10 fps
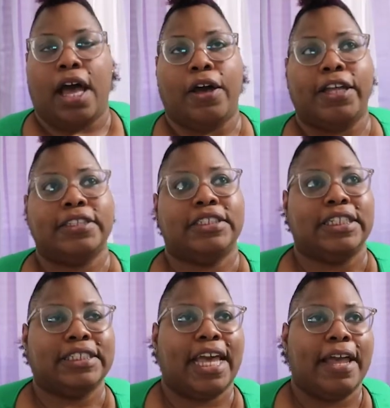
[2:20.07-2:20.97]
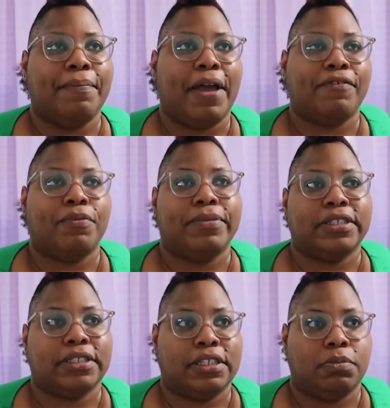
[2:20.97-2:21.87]
I just came back from
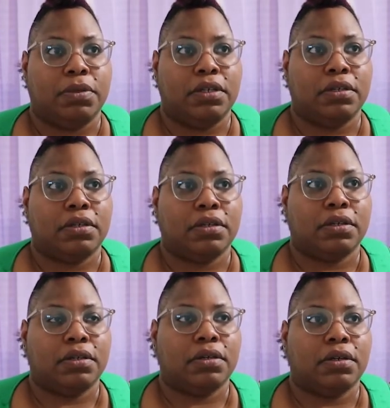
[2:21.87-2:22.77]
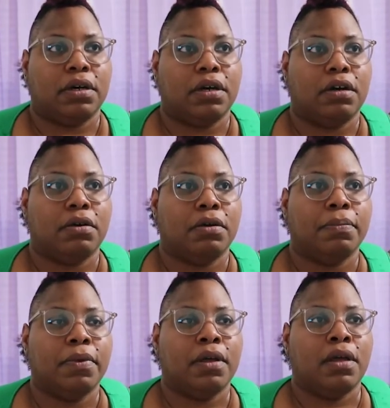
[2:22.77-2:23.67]
Mississippi.
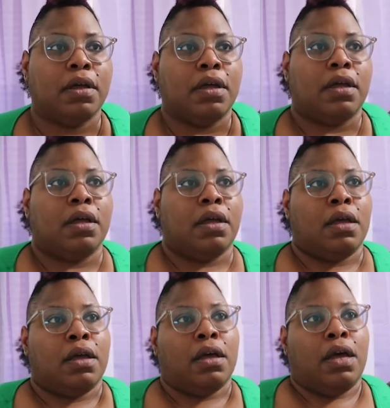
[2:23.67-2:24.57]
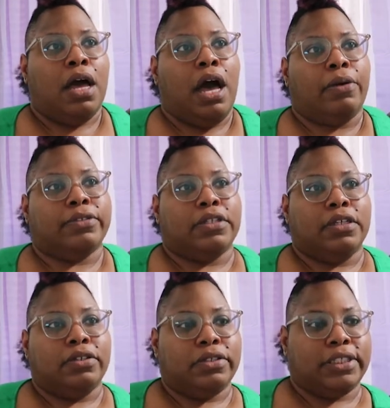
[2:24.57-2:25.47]
I was a
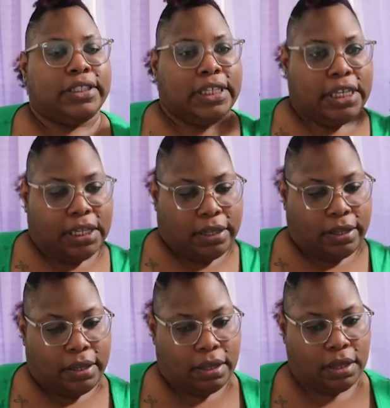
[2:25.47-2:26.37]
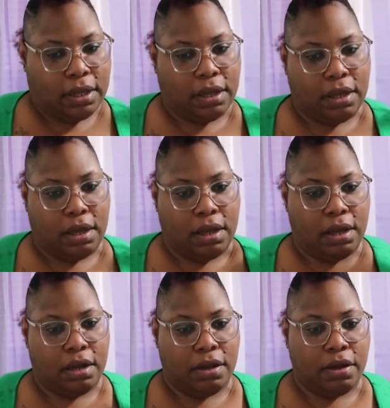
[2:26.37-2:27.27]
little sick.
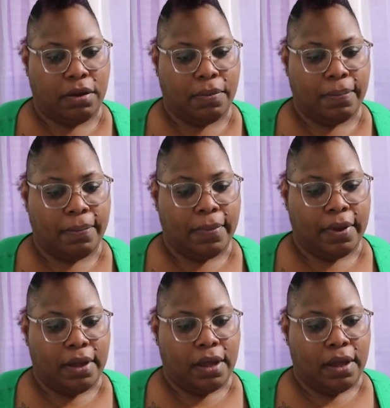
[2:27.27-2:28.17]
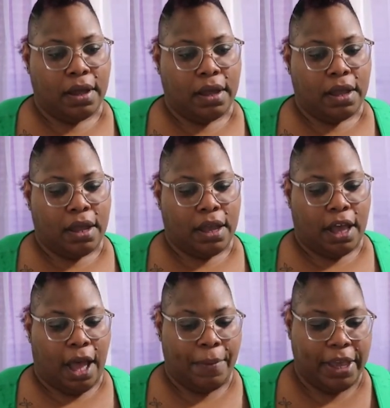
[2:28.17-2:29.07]
I
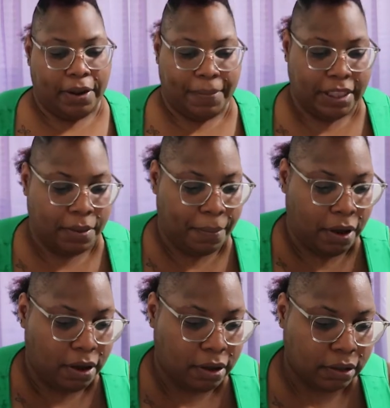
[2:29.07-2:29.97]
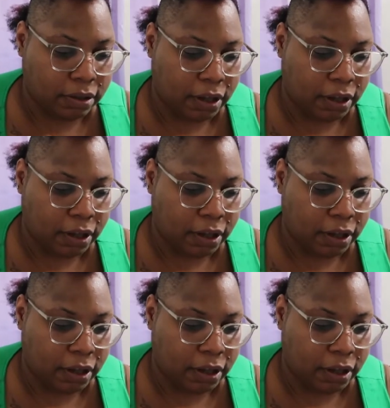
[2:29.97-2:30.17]
met him at the mall.